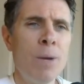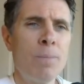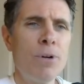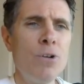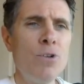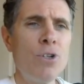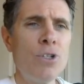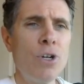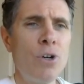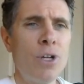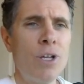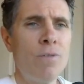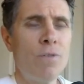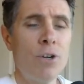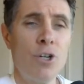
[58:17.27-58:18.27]
Producers are
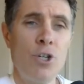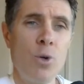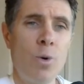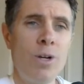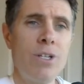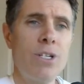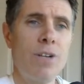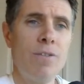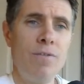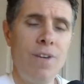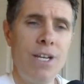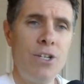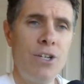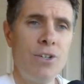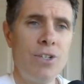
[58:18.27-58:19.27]
looking for shorts,
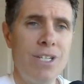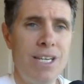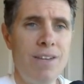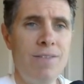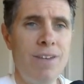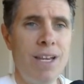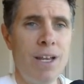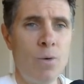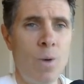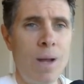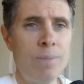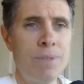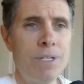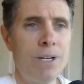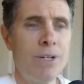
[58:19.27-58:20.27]
features, TV and
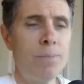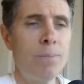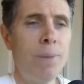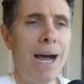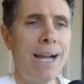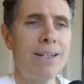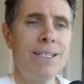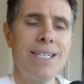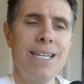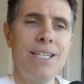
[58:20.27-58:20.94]
web series pilots.